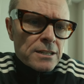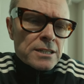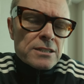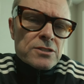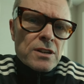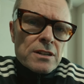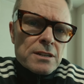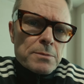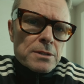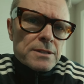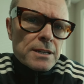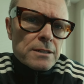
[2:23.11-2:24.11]
I'm going to talk
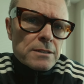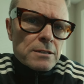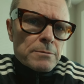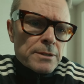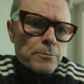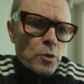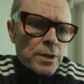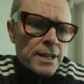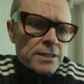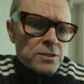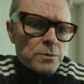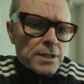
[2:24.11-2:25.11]
about that a little bit more
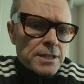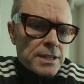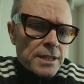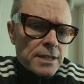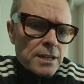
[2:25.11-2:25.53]
next week,